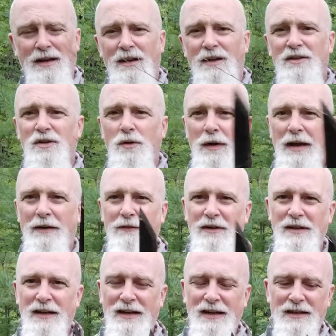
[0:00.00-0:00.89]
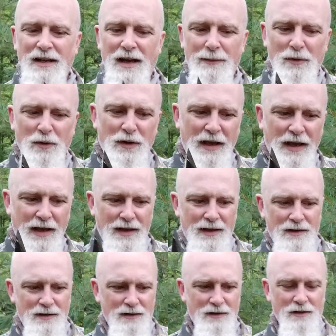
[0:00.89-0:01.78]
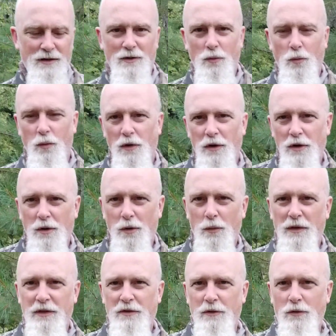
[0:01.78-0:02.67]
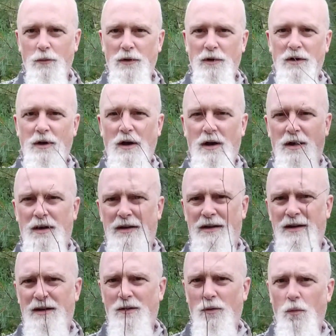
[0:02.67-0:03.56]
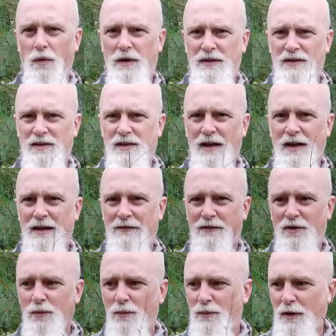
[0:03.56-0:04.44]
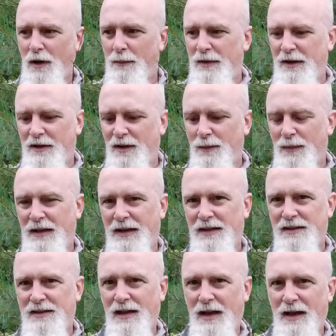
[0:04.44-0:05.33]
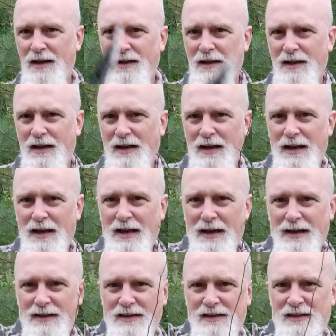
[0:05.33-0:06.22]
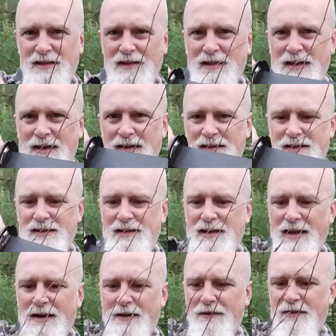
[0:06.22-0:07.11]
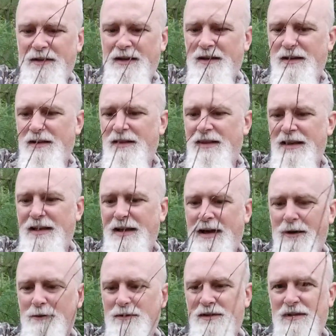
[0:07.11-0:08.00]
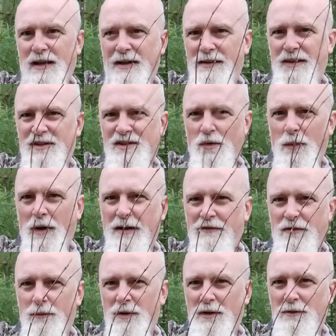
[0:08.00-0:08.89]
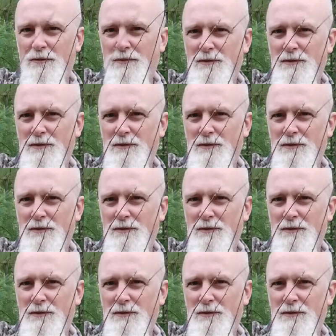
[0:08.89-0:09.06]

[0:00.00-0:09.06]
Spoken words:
So anytime you can, work with your work on one side of you, probably on the blade side, and slice down the outside that's away from you.